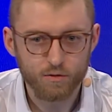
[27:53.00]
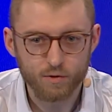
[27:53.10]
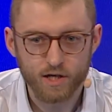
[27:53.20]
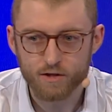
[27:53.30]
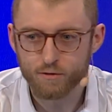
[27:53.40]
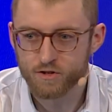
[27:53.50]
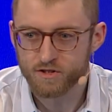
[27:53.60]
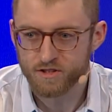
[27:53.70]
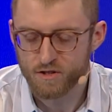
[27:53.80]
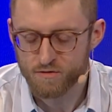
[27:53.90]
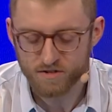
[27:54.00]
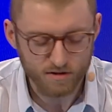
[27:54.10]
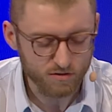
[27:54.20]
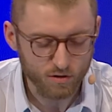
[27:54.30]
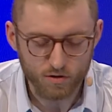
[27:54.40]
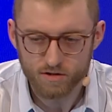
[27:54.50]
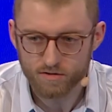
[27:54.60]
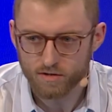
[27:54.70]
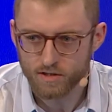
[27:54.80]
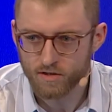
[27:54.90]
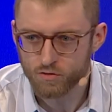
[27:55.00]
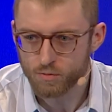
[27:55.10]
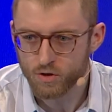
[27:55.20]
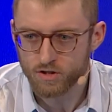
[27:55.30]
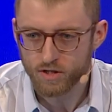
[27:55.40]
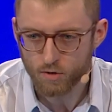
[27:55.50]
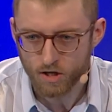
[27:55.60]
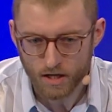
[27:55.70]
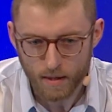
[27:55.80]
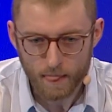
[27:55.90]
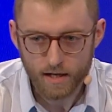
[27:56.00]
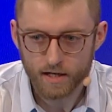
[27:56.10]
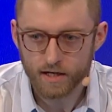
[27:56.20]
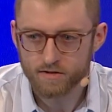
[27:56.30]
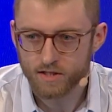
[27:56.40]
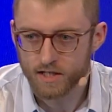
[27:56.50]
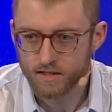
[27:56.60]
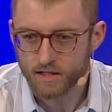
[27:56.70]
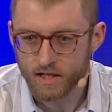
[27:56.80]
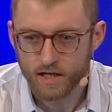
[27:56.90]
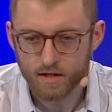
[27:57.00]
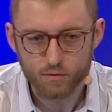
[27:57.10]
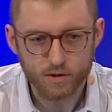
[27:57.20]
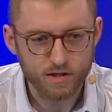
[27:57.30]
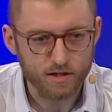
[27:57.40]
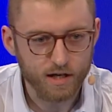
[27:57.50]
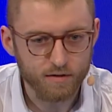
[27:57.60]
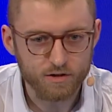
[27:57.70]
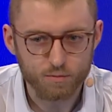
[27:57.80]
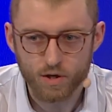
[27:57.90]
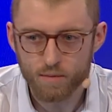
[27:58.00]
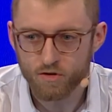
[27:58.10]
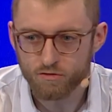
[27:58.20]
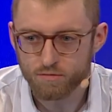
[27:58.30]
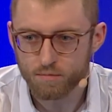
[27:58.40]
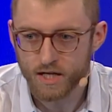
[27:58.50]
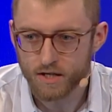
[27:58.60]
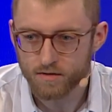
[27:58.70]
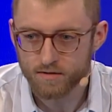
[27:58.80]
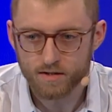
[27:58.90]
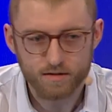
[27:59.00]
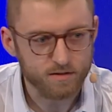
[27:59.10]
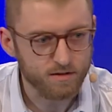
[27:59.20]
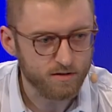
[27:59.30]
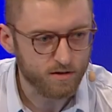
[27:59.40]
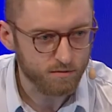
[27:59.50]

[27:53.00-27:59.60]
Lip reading: We are in financial services, so it has to be auditable. And at the end, we have this problem of bias, and this is